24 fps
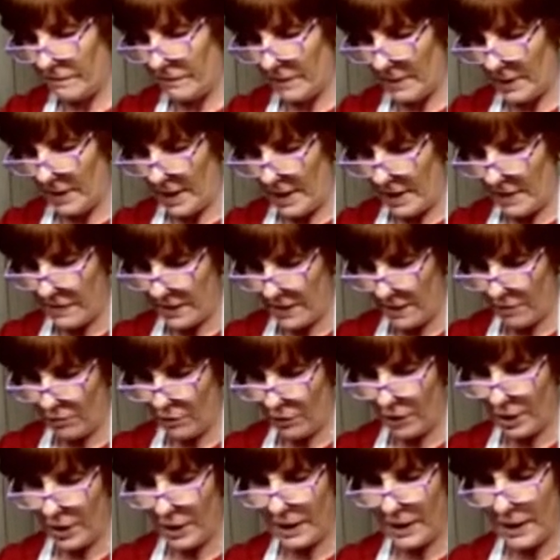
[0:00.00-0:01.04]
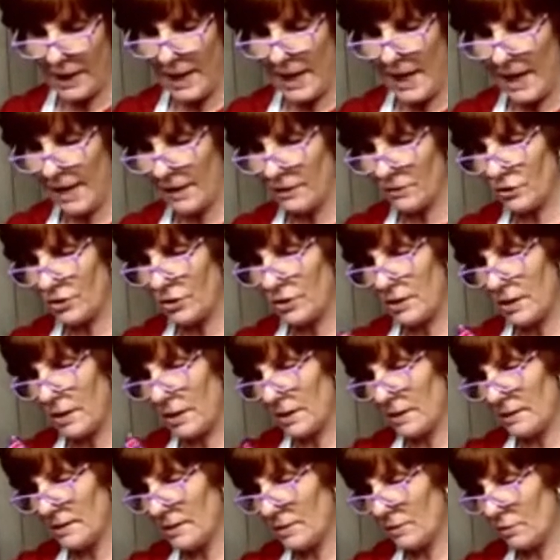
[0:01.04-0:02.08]
And then we're going to catch
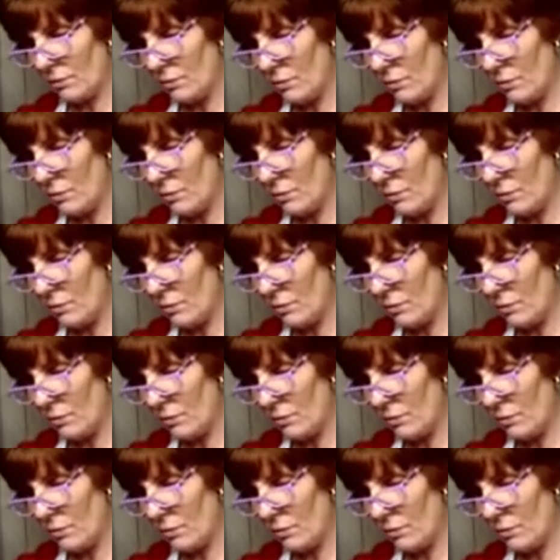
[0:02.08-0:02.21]
this